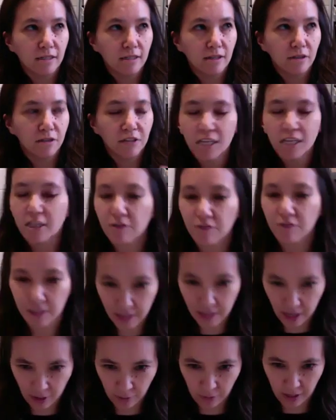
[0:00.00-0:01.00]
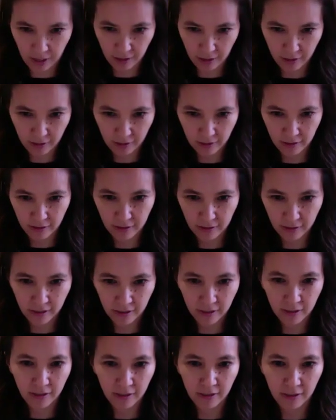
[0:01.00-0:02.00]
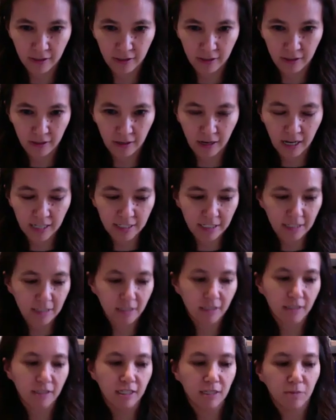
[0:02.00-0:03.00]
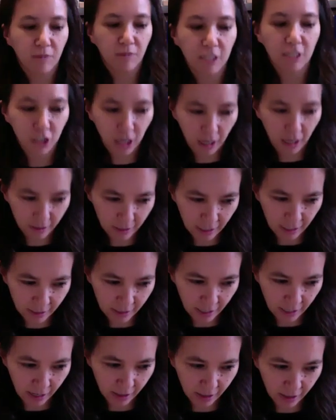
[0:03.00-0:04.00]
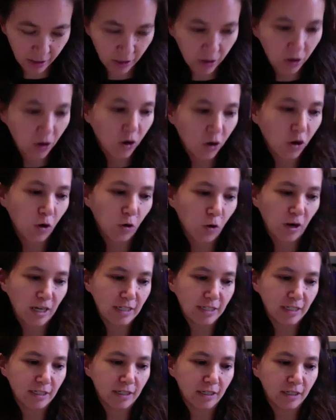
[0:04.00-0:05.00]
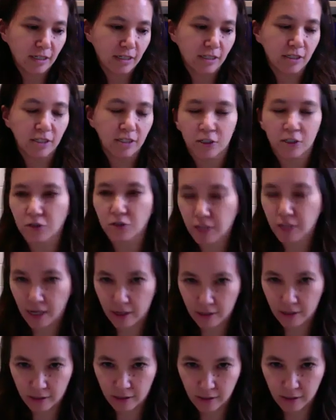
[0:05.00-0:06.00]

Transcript: think of it that way, I didn't see my child like that, or I didn't consider that